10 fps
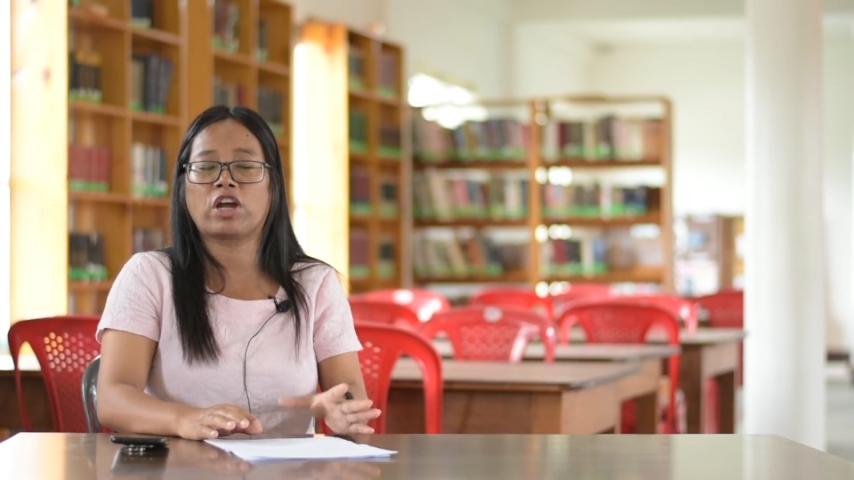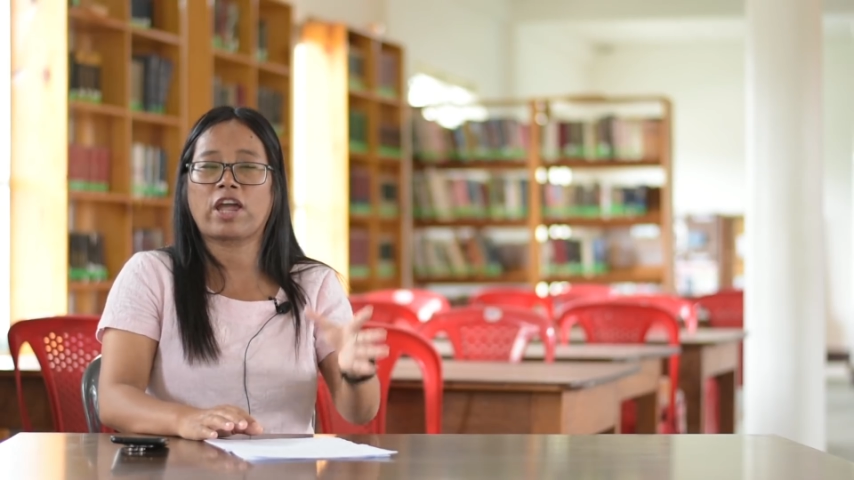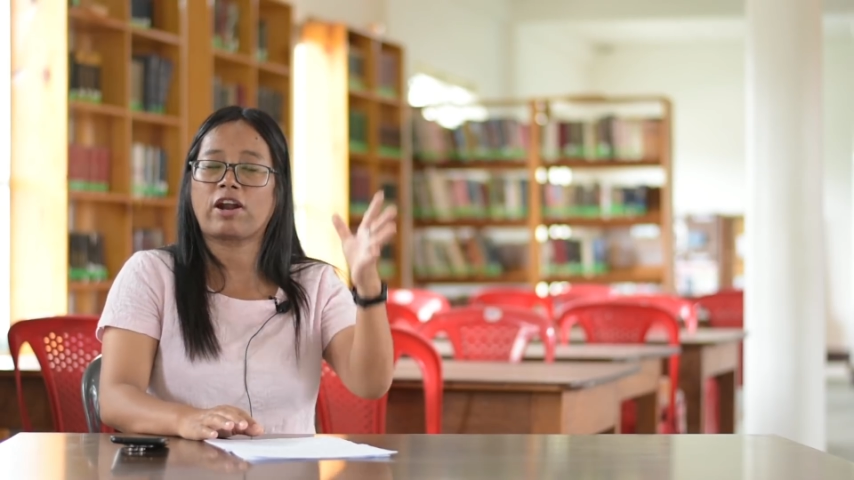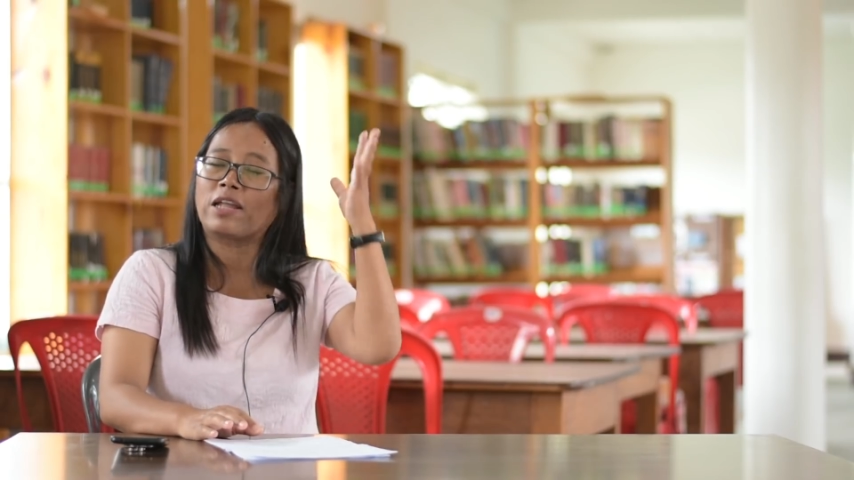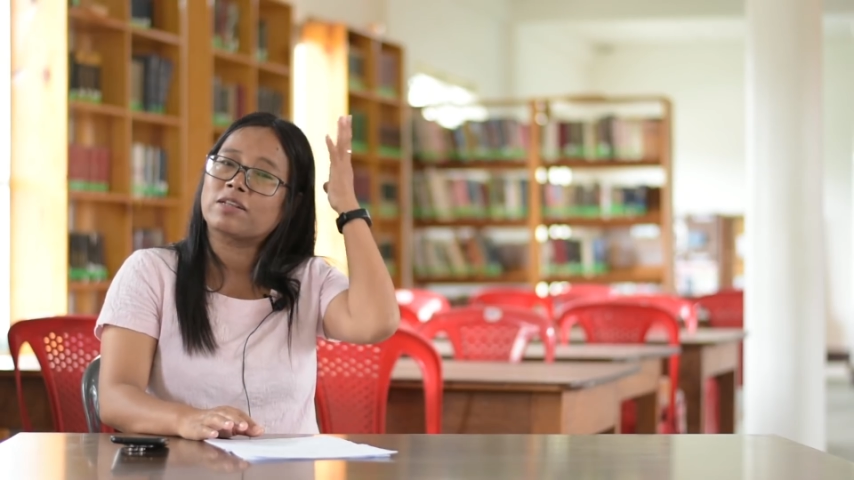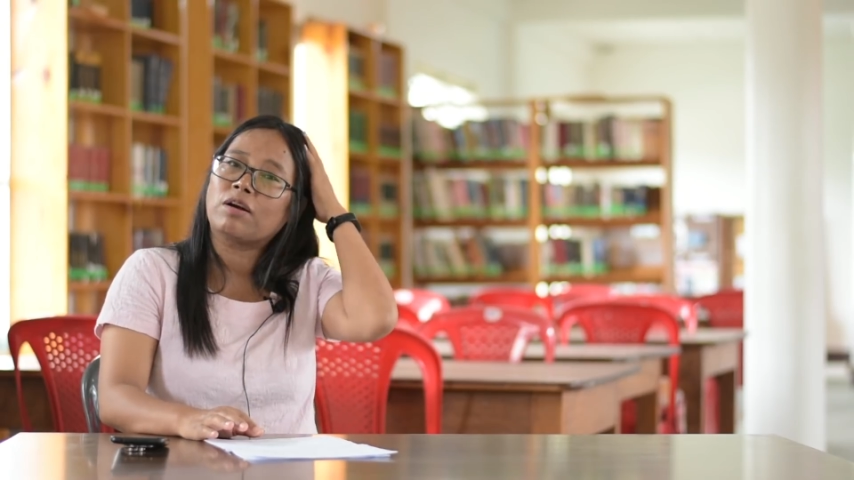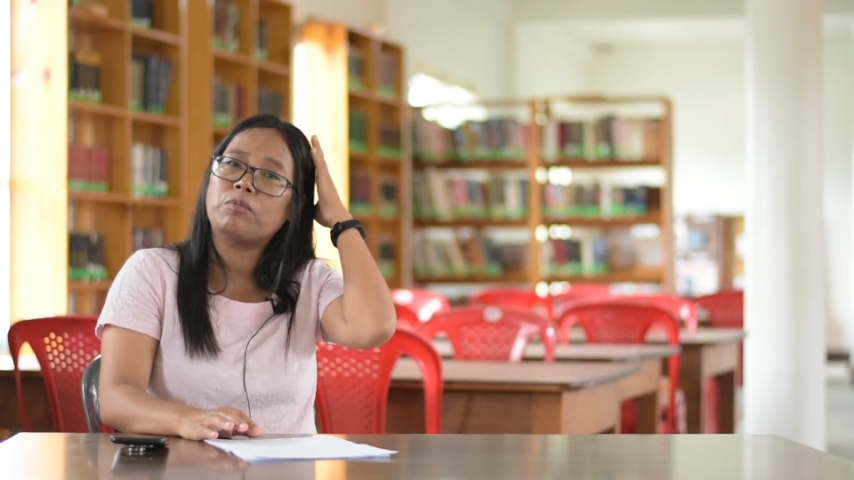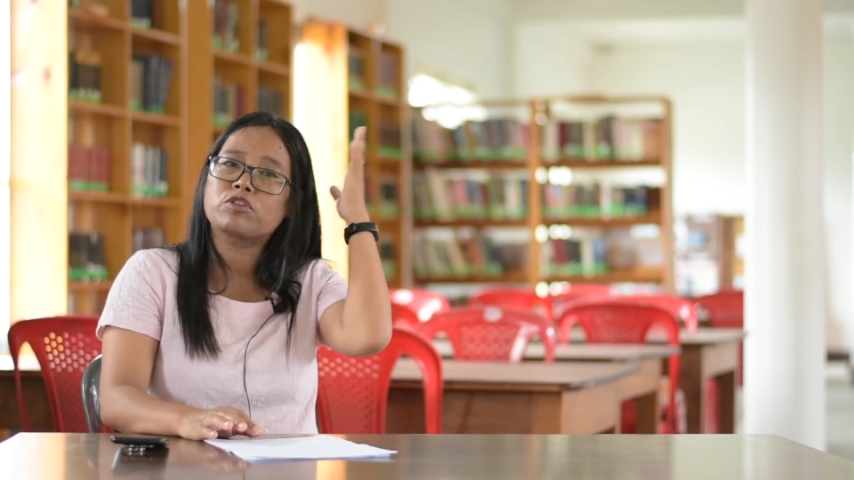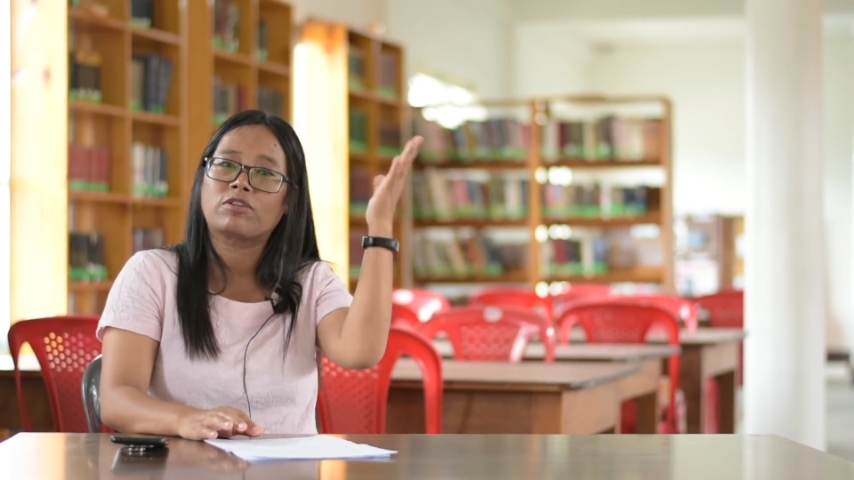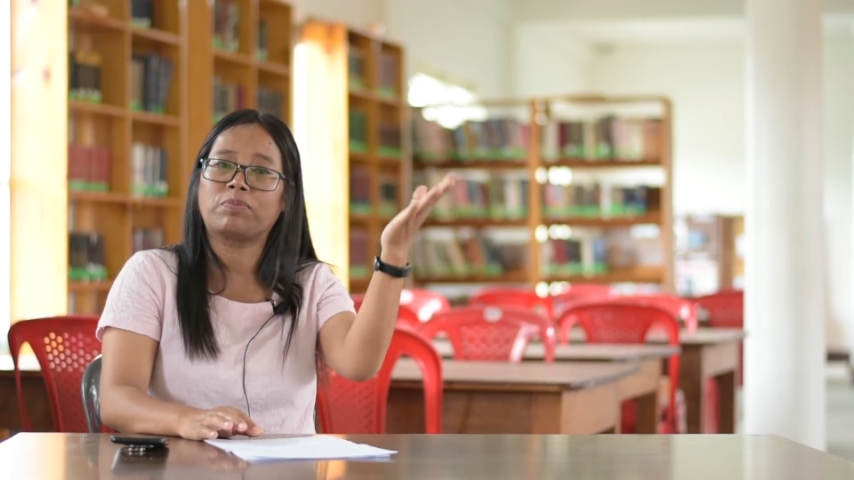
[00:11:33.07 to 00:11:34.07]
hair
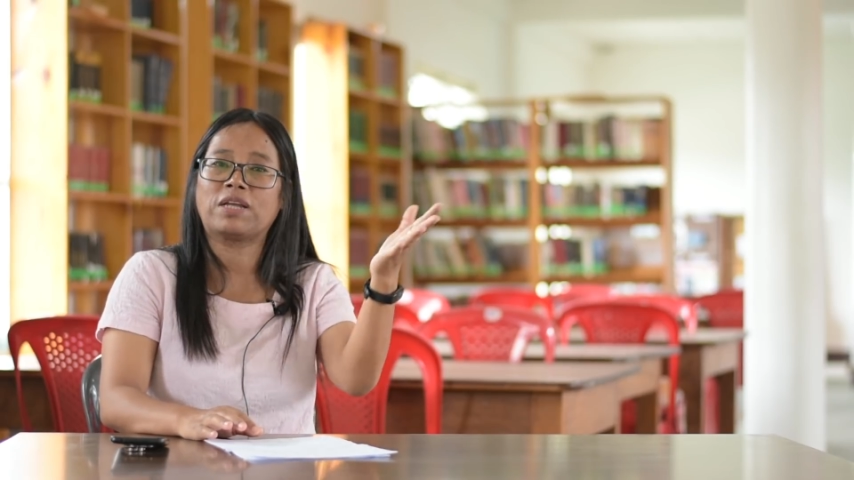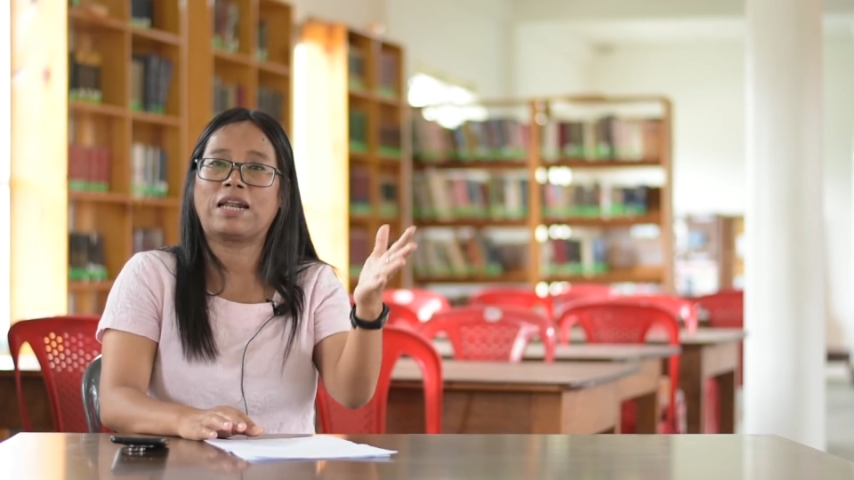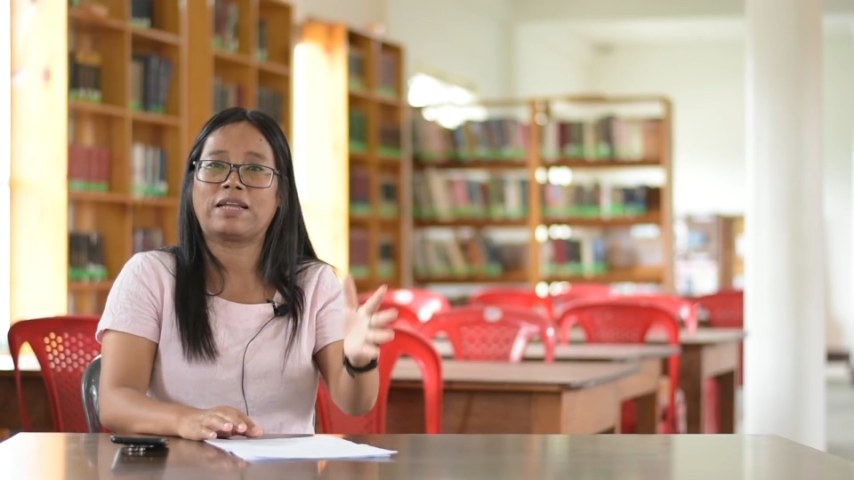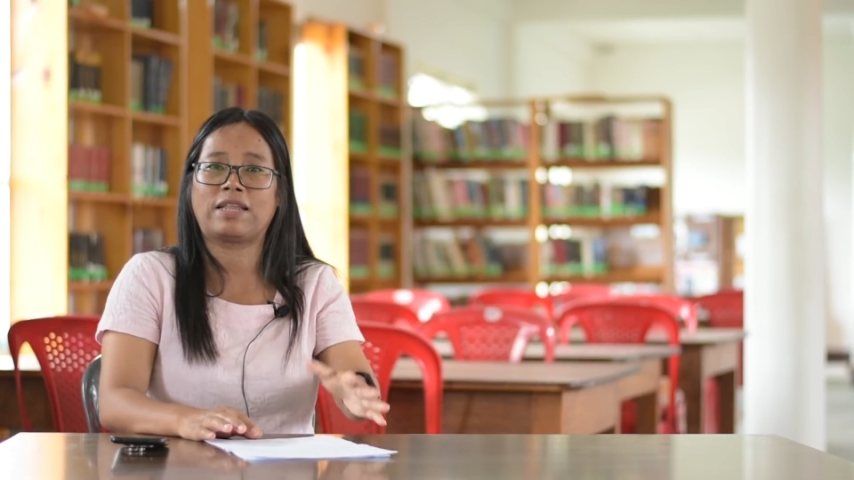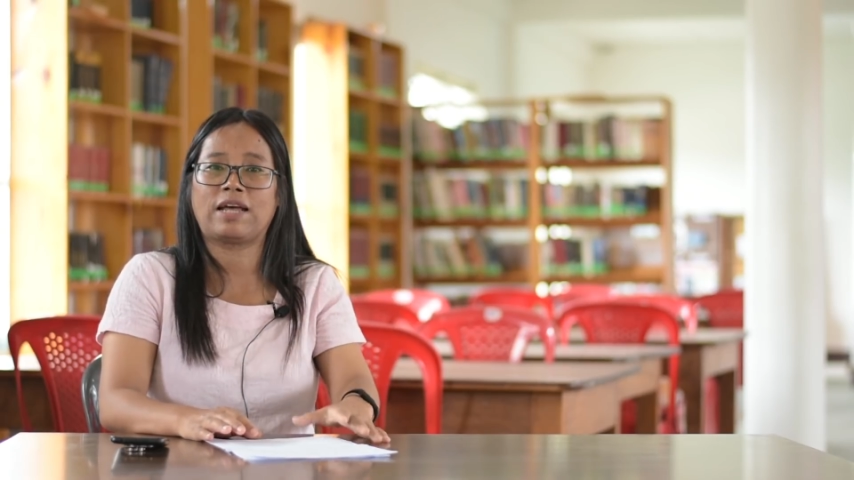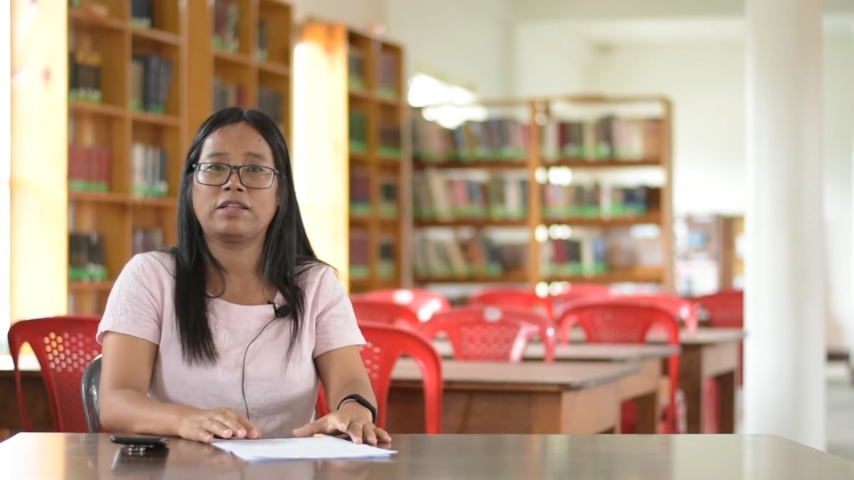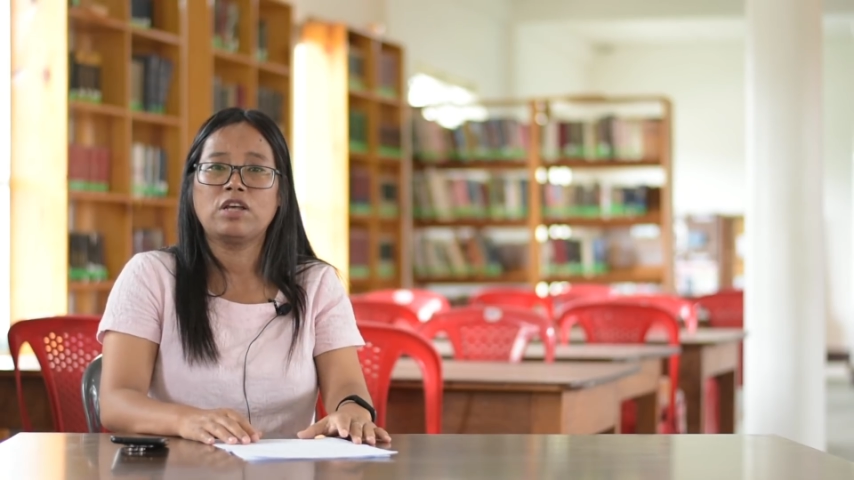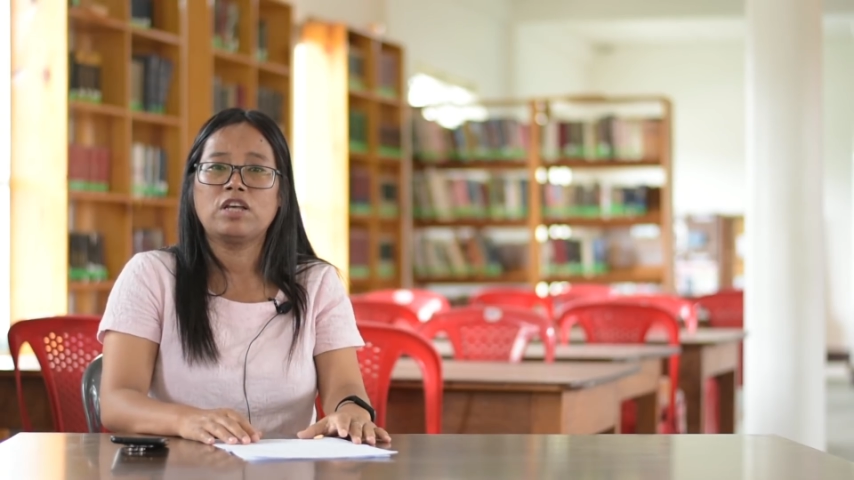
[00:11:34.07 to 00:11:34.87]
uncomb or something like that.